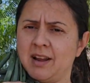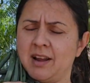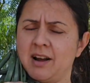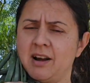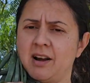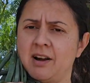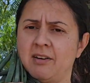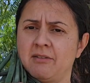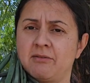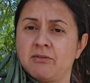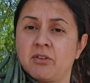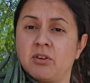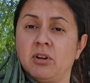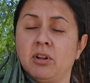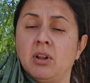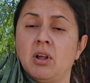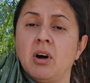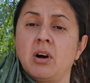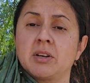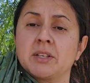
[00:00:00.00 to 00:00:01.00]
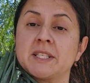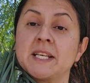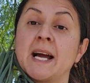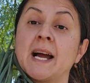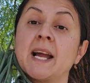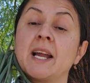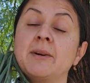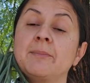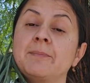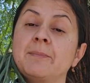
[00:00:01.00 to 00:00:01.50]
for a long
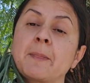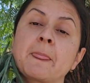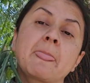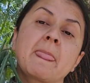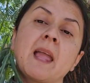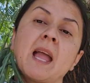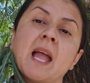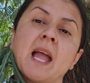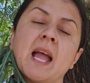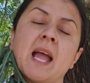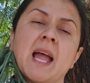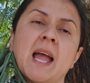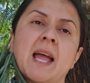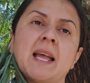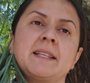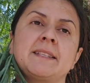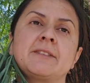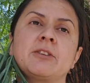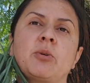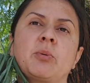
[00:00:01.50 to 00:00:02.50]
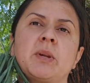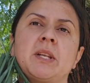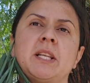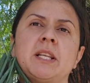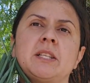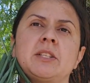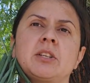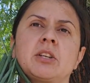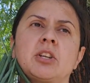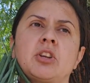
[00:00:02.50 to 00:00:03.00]
time. And so we
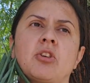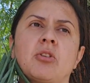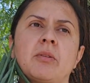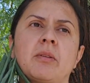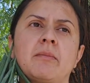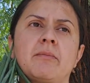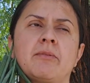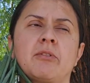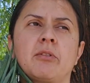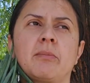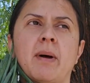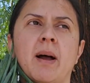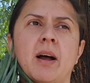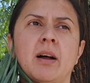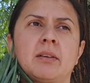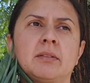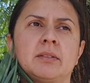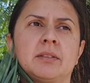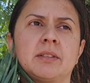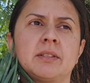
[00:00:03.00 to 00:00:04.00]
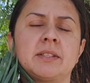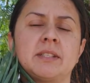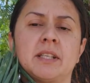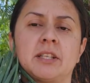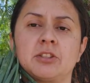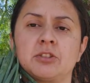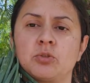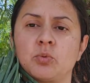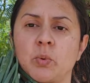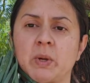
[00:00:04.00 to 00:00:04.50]
need to cure them for about
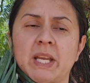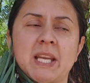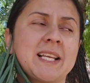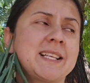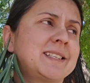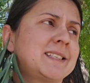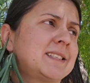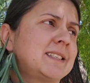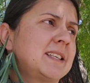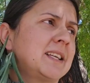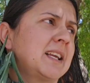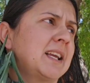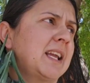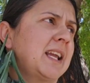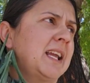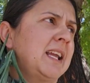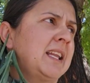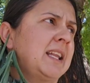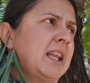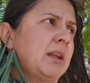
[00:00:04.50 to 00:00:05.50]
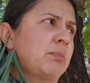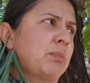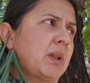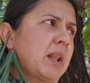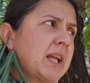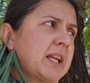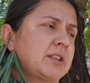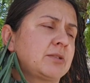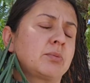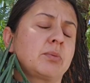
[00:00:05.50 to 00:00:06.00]
6 weeks in a
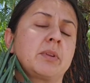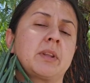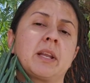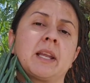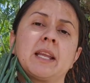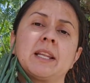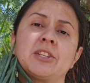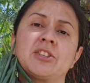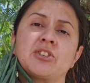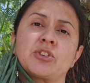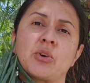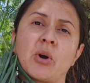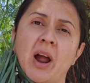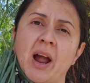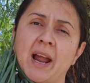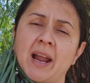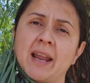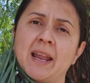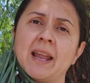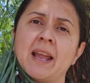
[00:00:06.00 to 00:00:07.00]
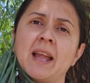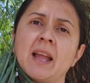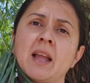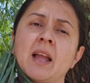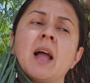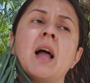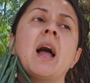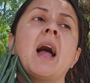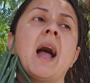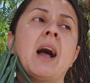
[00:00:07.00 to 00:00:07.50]
place where they can dry
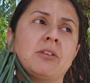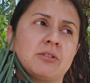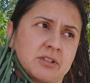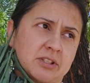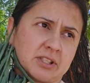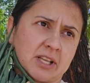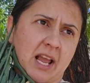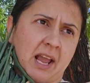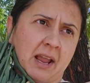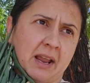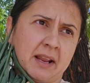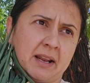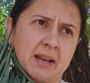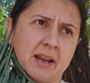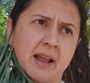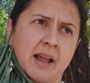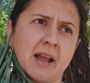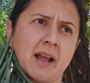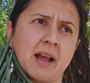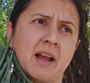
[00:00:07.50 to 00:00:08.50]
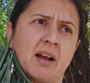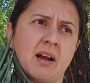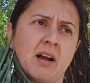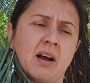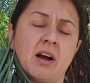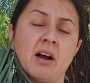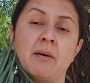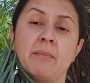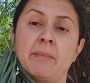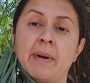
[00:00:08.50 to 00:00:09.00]
outside,
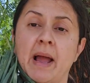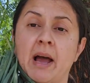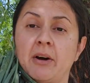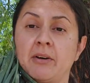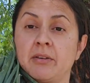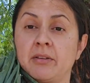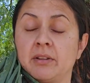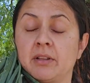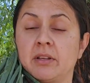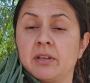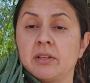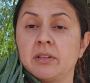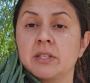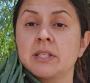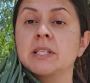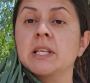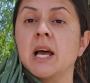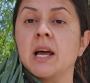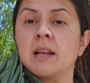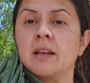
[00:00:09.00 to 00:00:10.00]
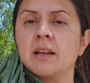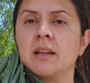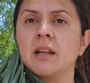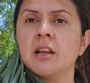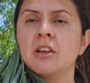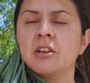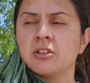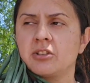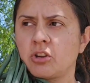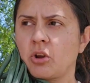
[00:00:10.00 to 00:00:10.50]
out of the sun.
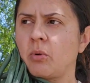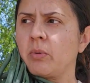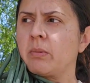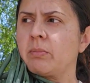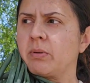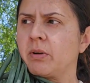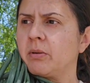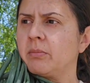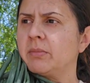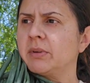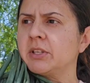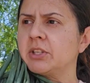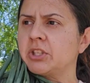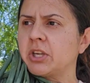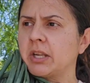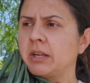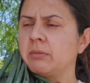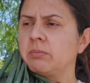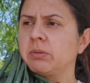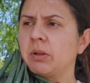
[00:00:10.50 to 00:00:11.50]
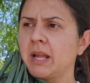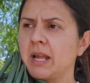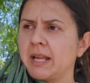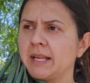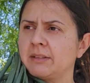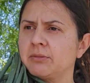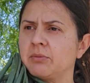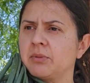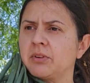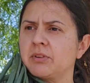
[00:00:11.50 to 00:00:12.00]
So we put them in a shady
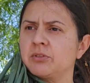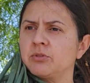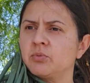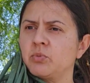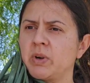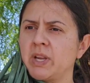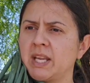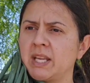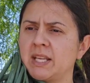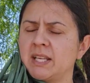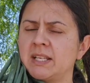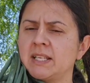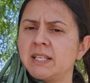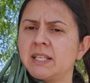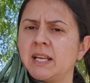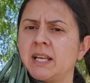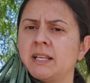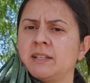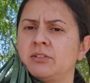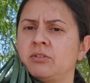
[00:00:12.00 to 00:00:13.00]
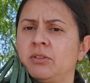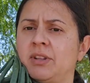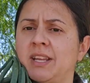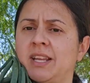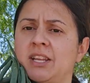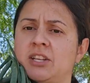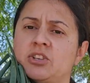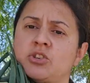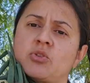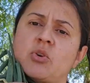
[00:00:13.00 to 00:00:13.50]
place where there's wind, and so they
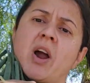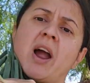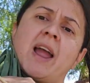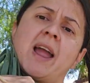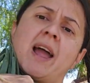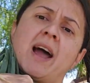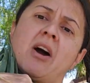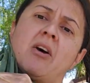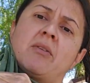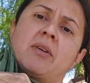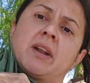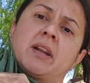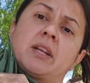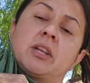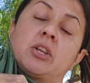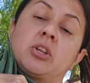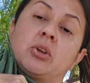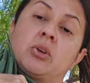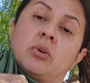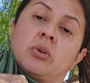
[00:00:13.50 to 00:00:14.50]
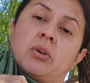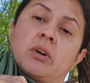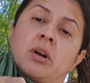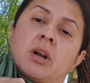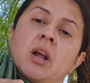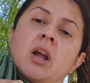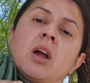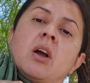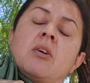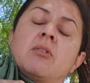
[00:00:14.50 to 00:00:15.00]
can dry out and cure
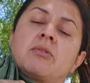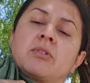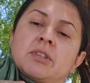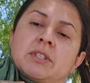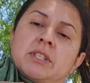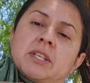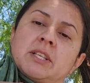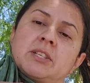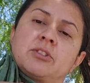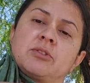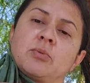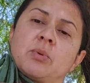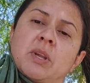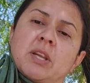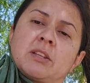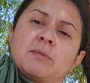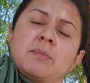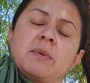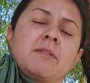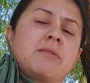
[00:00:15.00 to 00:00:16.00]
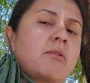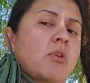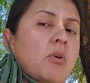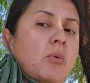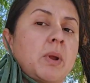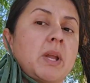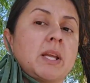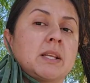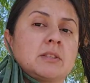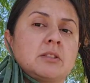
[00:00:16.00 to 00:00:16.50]
for 6 weeks before
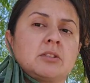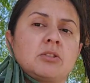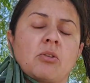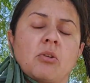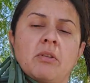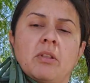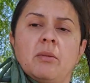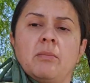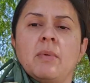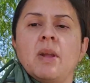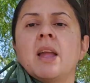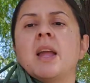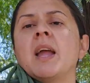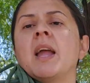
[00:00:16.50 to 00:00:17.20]
we can store them